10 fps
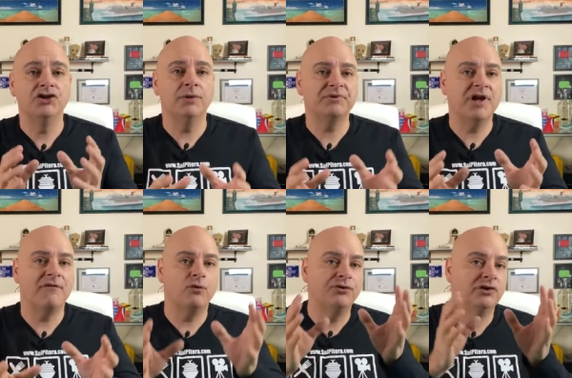Ship
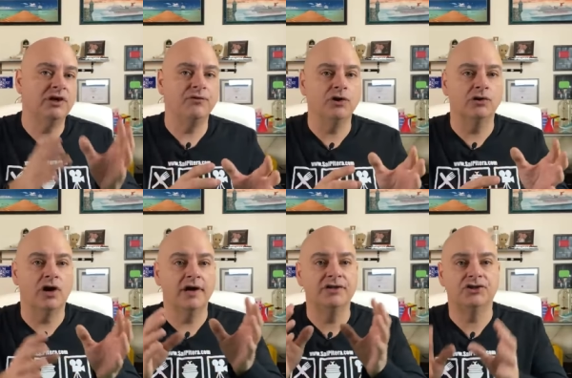staff will deliver your
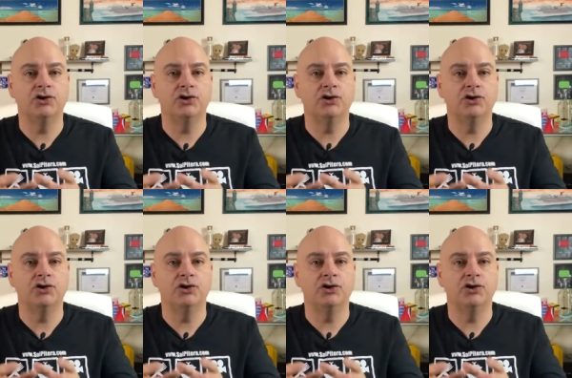luggage